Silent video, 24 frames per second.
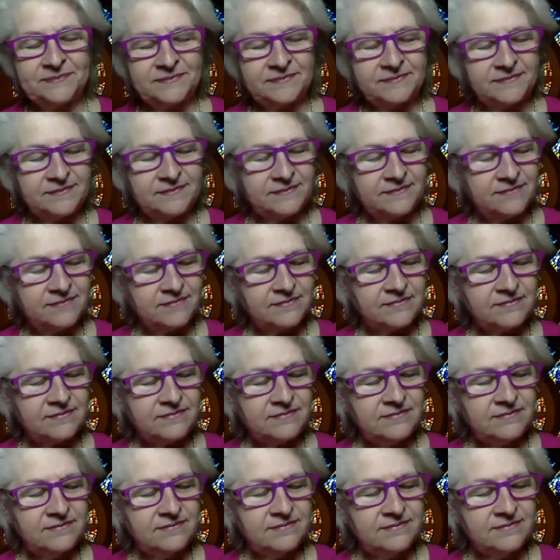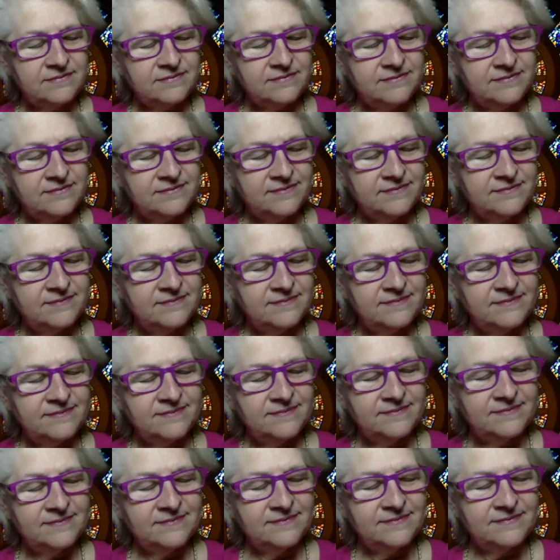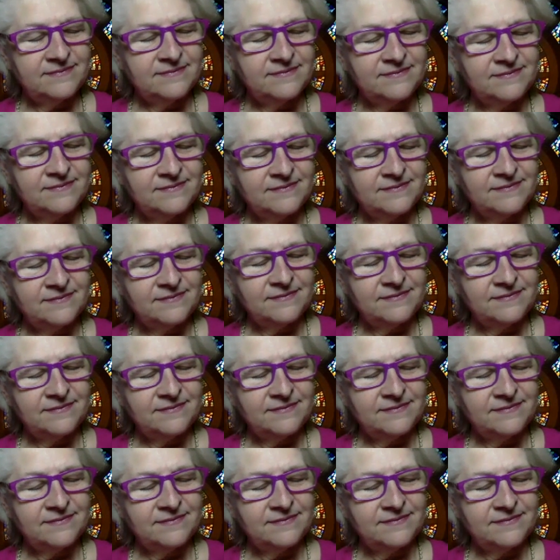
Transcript: Nobody speaks.